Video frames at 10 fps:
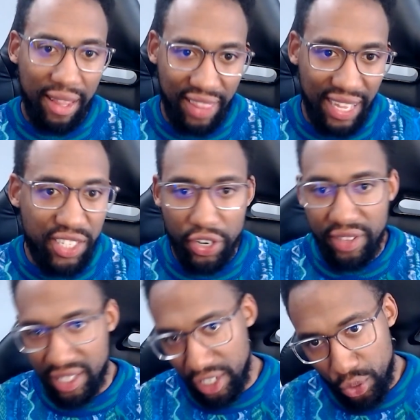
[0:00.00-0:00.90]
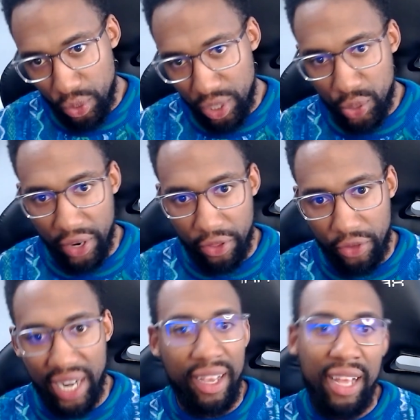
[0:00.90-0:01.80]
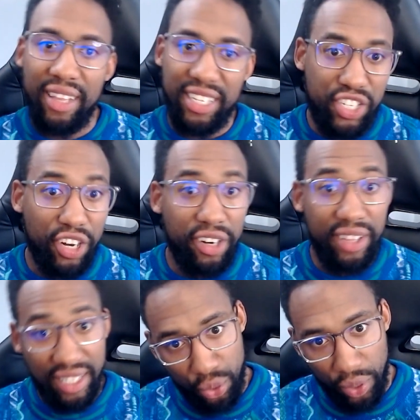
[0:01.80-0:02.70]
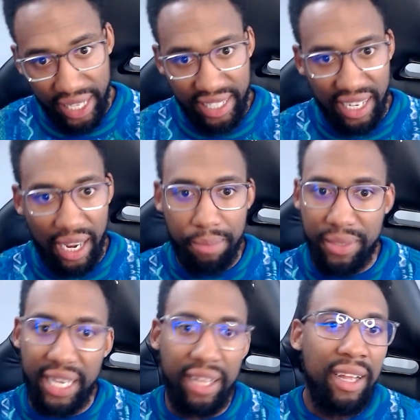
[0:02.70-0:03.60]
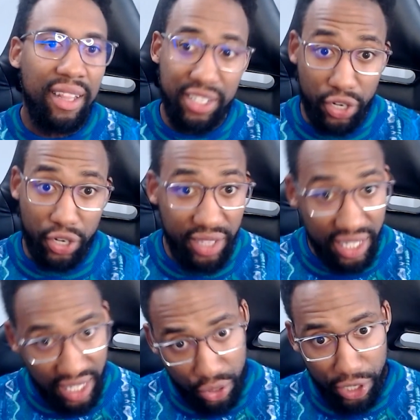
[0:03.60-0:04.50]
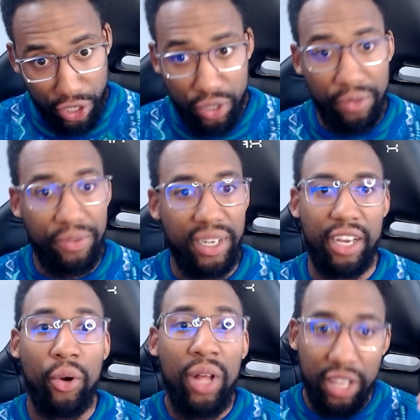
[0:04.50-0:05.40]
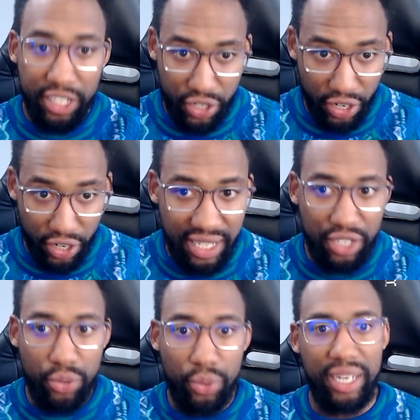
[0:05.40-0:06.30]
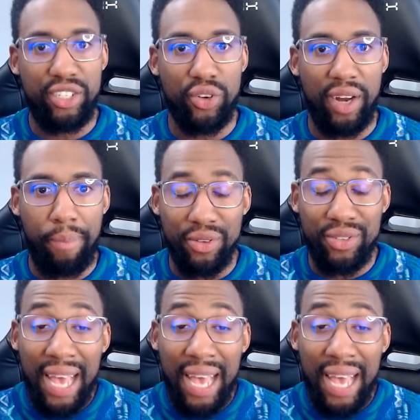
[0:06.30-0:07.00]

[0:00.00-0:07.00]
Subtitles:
Let's turn this into a Twitter thread. Let's turn this into a LinkedIn update. Let's turn this into a YouTube video. Let's turn this into an Instagram post.